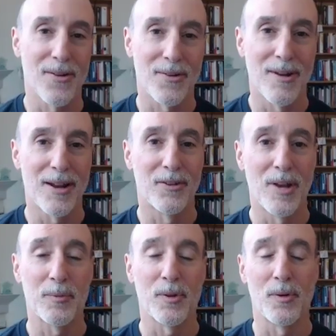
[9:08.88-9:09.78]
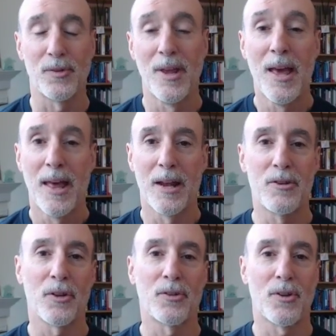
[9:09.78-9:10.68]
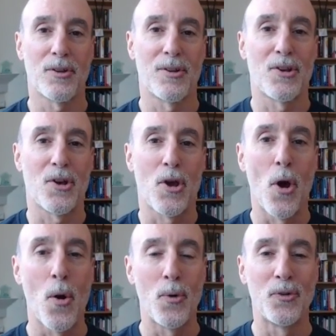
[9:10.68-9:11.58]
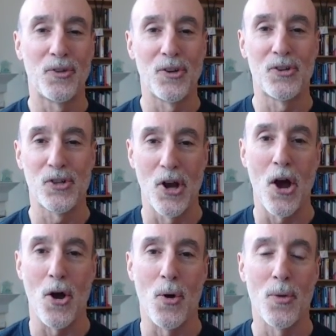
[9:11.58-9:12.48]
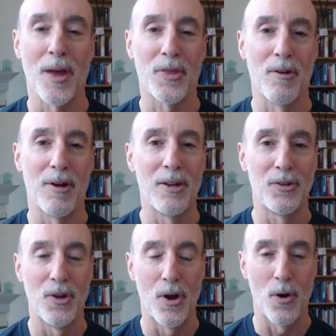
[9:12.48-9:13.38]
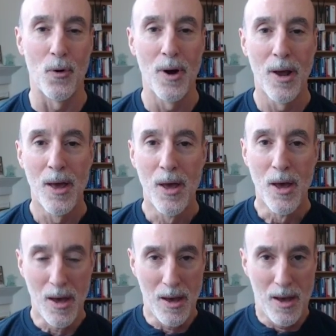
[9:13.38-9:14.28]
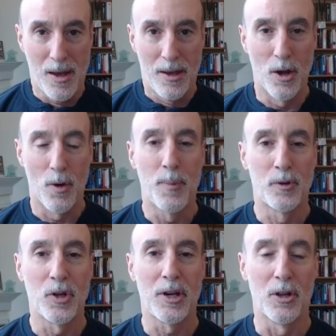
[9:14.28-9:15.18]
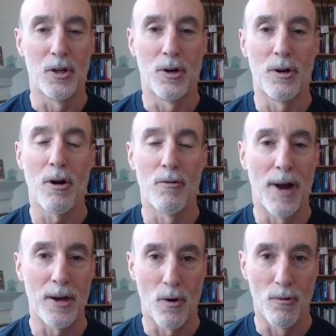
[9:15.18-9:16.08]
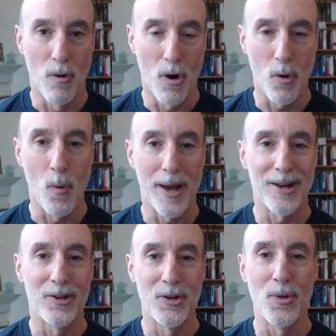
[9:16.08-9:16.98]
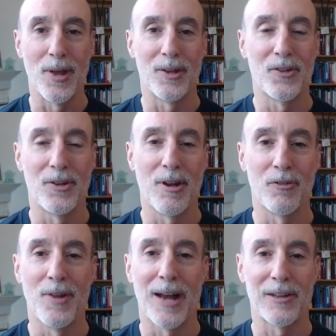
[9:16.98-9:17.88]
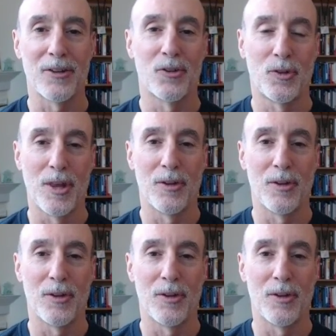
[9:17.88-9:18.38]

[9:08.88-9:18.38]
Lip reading: great example. So that just goes to show that there is no particular right or wrong way to do this. There's not this